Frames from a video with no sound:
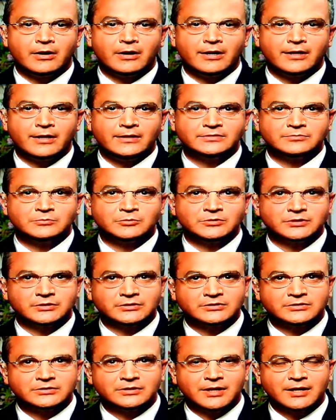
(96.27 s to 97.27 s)
Is, was there,
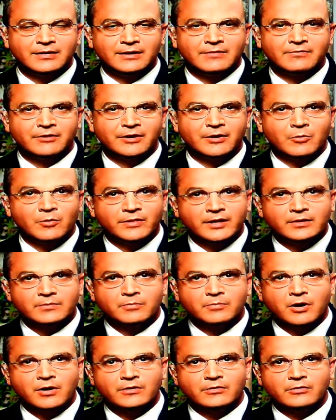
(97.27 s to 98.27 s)
I, I forget what the other
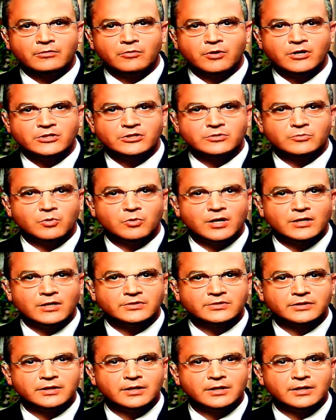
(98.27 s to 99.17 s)
part of your question was.